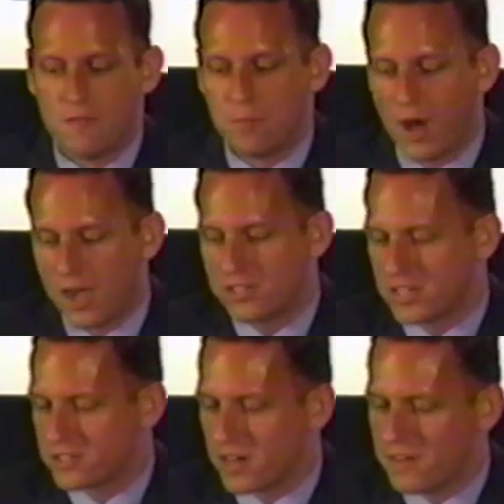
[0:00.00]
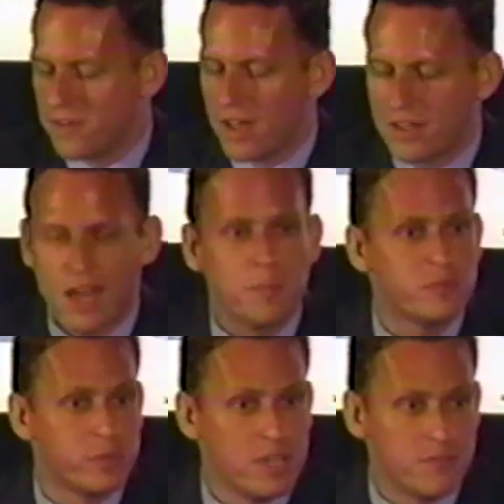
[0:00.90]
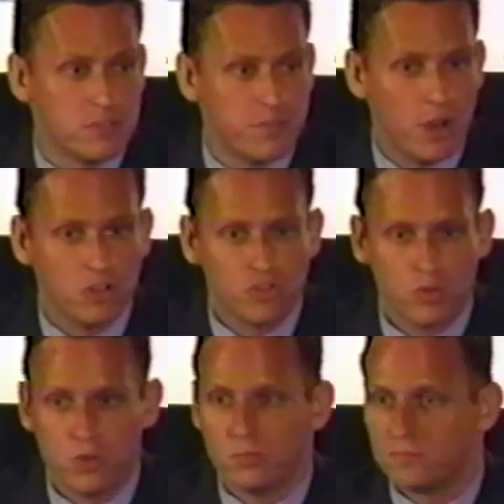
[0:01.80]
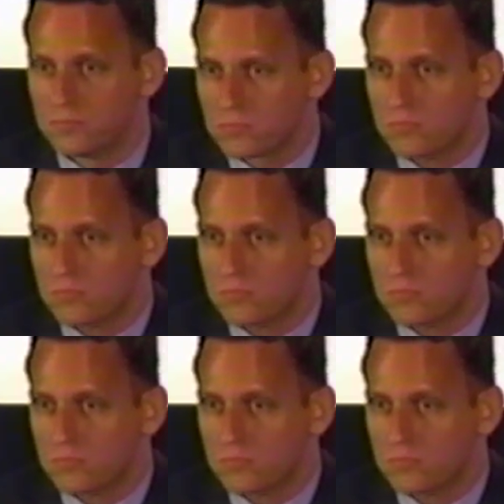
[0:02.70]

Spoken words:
politics that I've come to believe is very true